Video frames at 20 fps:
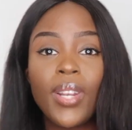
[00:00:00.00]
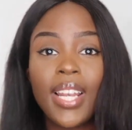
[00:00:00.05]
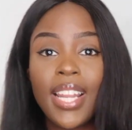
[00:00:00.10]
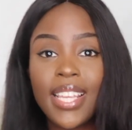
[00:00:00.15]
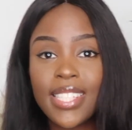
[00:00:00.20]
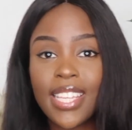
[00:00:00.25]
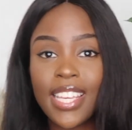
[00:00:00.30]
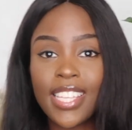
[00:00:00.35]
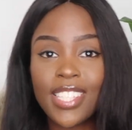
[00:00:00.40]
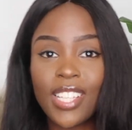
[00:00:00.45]

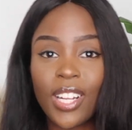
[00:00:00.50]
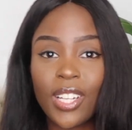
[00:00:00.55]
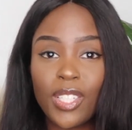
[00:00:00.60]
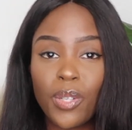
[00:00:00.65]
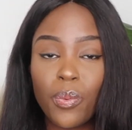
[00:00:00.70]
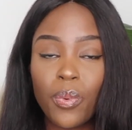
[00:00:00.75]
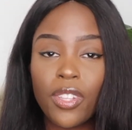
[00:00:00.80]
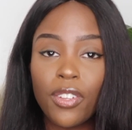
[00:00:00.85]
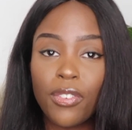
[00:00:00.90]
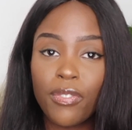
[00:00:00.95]
let's get
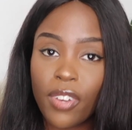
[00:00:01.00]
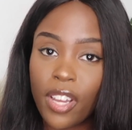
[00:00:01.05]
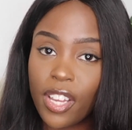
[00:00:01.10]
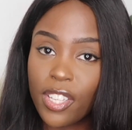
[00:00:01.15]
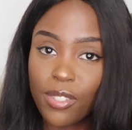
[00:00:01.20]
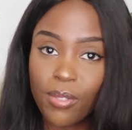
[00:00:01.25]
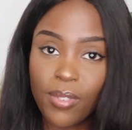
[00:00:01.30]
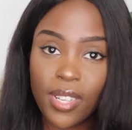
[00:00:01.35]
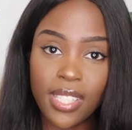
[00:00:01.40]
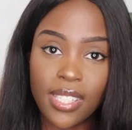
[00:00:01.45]
started with the
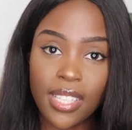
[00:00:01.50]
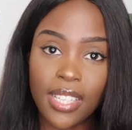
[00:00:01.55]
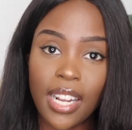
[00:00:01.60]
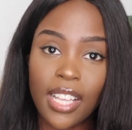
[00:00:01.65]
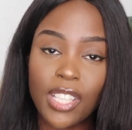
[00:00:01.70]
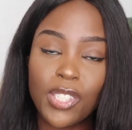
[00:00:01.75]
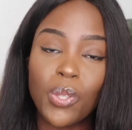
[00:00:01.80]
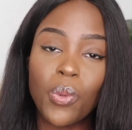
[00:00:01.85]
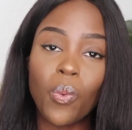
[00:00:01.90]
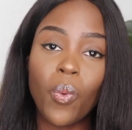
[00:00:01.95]
first reason
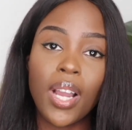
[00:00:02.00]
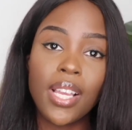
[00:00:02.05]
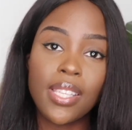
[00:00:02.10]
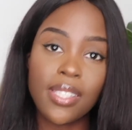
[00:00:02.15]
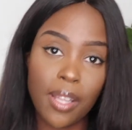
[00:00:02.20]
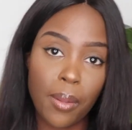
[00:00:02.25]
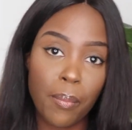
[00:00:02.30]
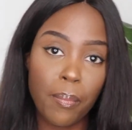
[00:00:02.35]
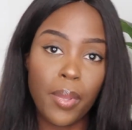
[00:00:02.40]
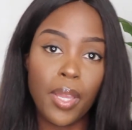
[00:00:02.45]
as to why
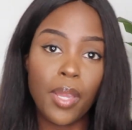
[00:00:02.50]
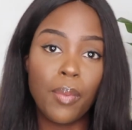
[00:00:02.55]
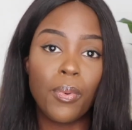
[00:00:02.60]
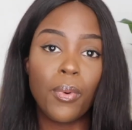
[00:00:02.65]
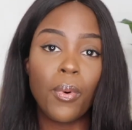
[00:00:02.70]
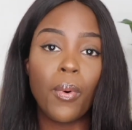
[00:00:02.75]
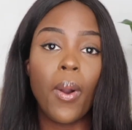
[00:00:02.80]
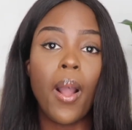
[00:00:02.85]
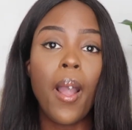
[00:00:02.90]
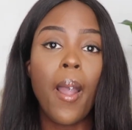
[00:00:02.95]
some
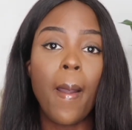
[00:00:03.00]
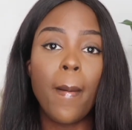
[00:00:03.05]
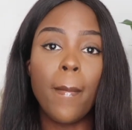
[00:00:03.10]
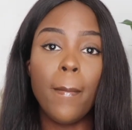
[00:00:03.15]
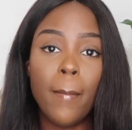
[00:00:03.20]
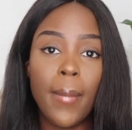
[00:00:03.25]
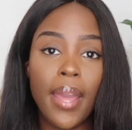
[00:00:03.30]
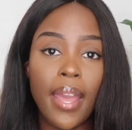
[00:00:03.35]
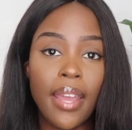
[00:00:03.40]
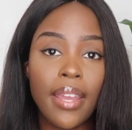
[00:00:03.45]
people
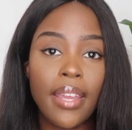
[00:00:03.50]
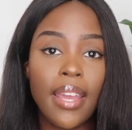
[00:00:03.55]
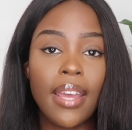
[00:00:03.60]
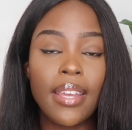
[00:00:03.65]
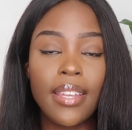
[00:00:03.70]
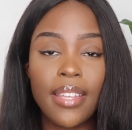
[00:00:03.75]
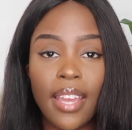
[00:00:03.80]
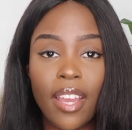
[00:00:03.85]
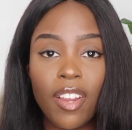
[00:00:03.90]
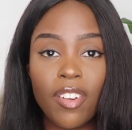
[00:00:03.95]
may
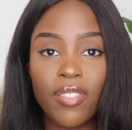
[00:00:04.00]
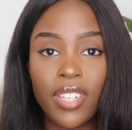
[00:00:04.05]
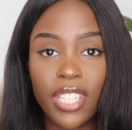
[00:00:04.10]
get